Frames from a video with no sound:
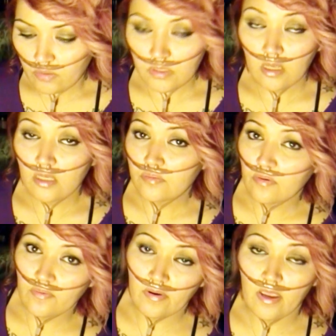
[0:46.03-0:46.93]
I was in the
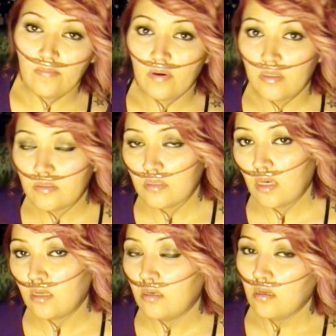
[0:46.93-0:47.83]
hospital for 8
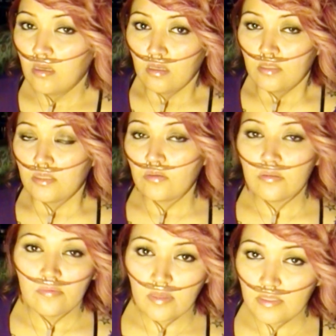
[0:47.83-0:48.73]
months, had a
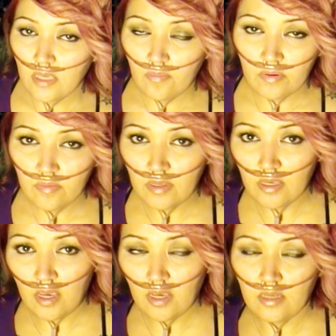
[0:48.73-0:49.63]
series of things happen to
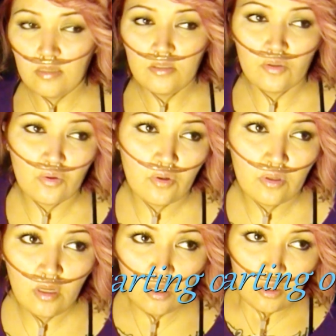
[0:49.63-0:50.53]
me. I had to
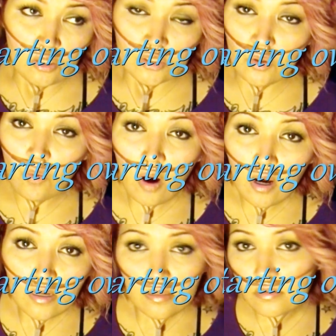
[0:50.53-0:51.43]
learn to
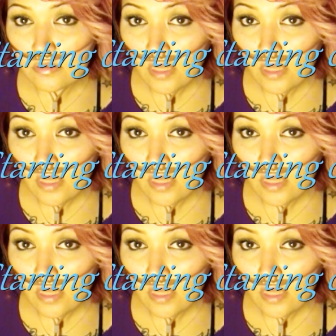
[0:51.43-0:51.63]
walk and